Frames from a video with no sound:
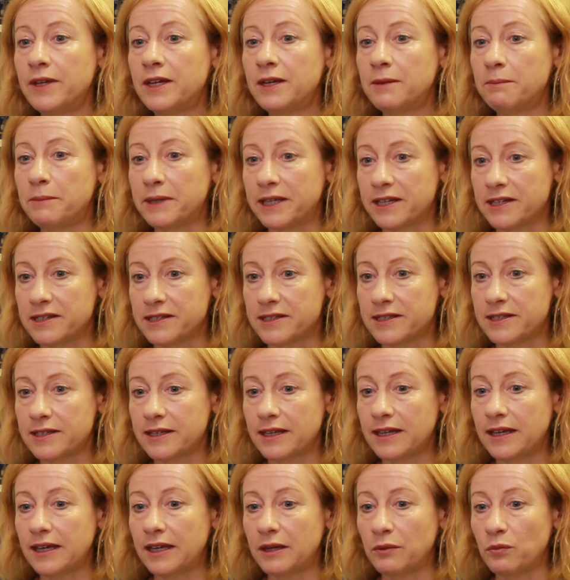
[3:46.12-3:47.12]
because
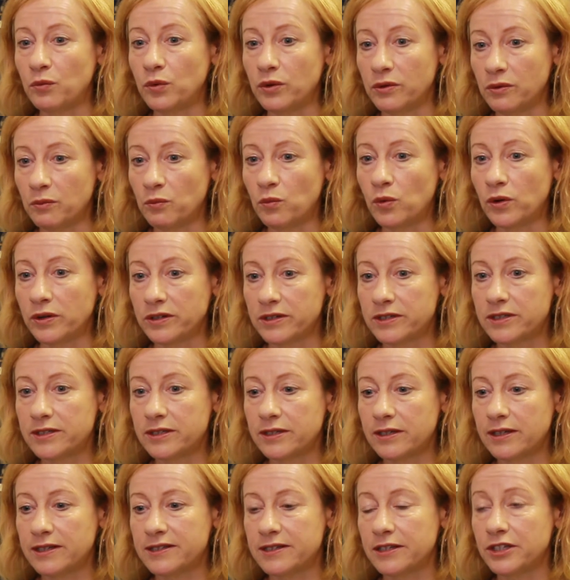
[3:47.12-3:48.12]
it wouldn't want
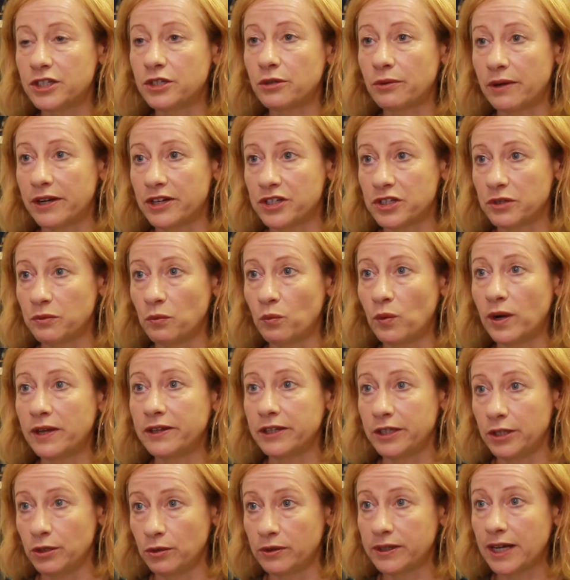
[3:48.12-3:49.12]
a situation where
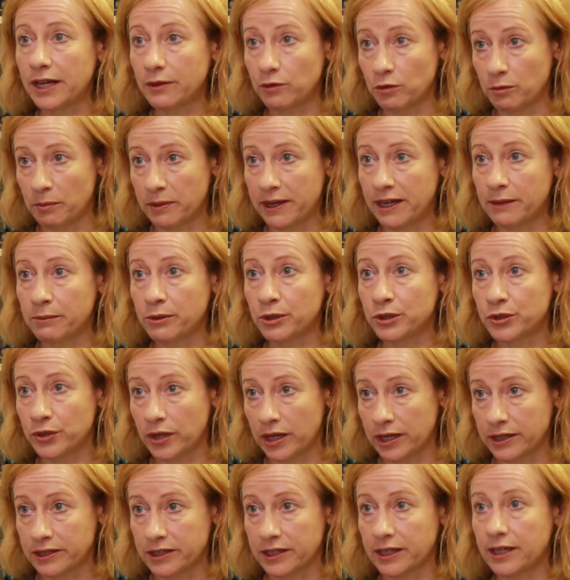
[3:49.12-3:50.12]
the UK would be able to
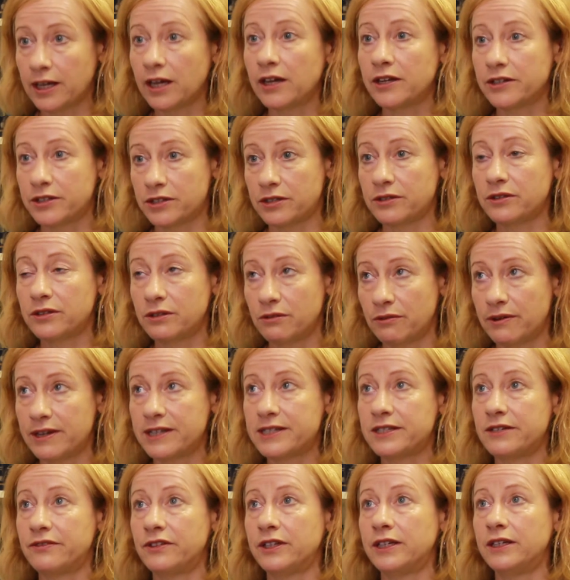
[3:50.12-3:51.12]
undercut the
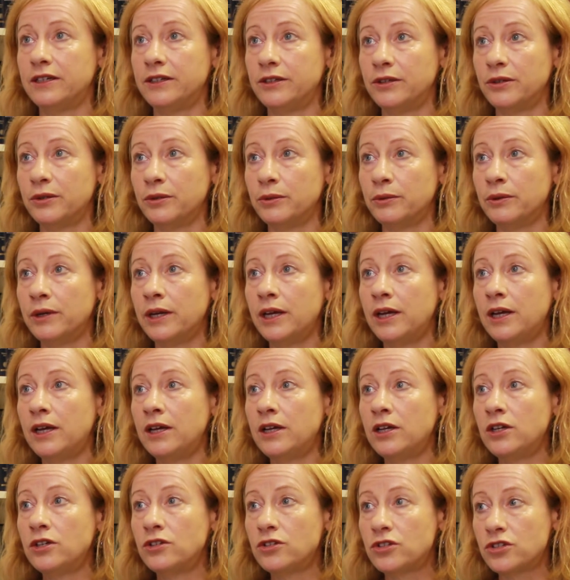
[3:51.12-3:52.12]
rest of the EU.
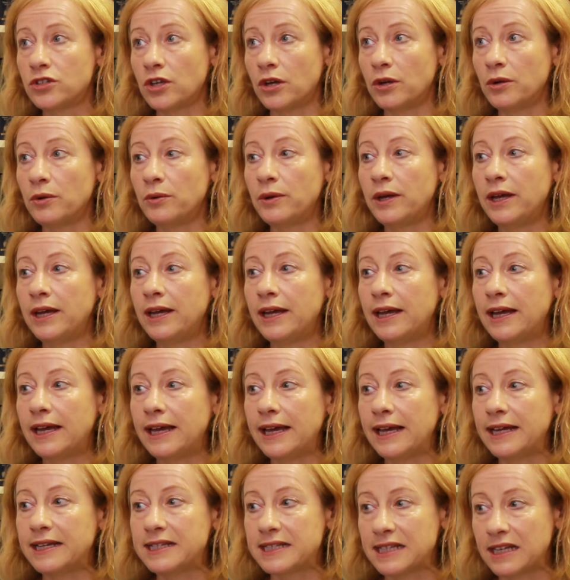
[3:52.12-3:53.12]
So
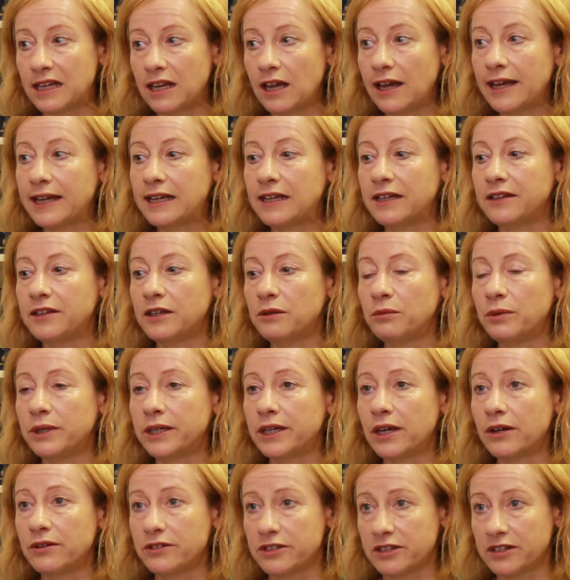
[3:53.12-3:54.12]
it's likely that we're
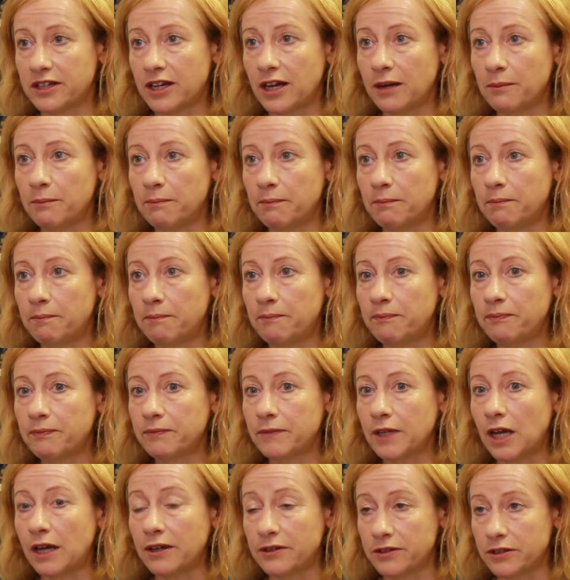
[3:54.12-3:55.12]
going to come
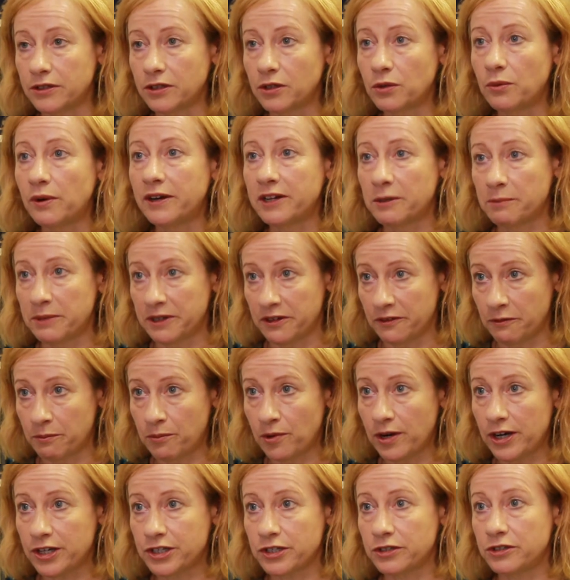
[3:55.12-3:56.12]
under quite a bit of
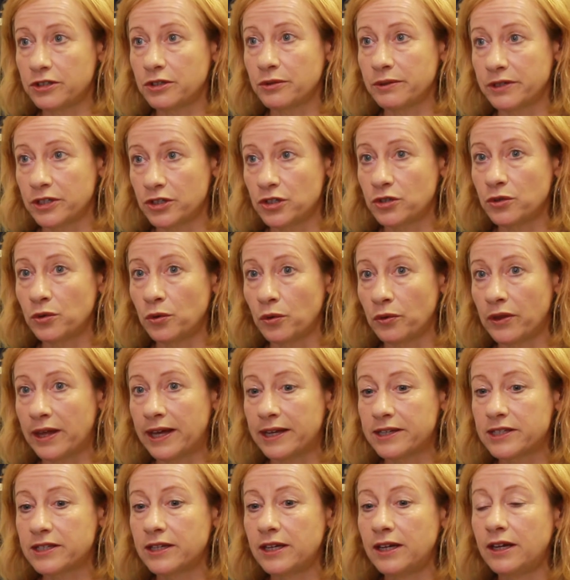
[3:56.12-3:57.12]
pressure to ensure
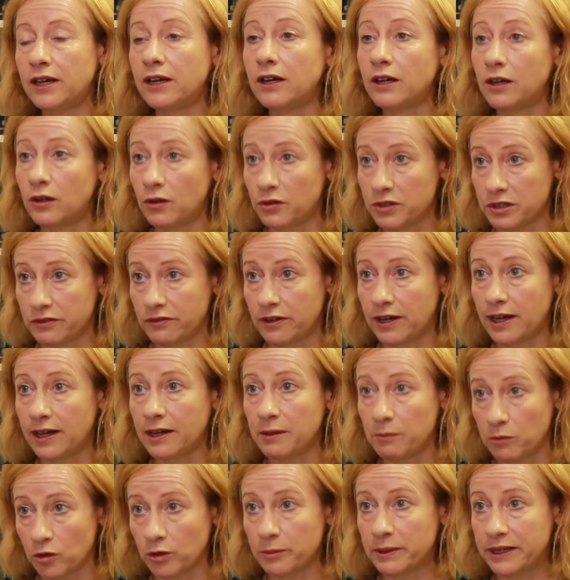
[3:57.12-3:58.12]
that a lot of our
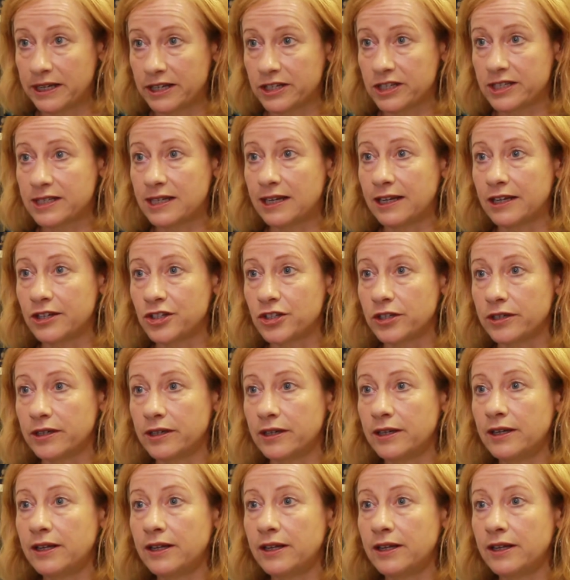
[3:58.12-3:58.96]
employment legislation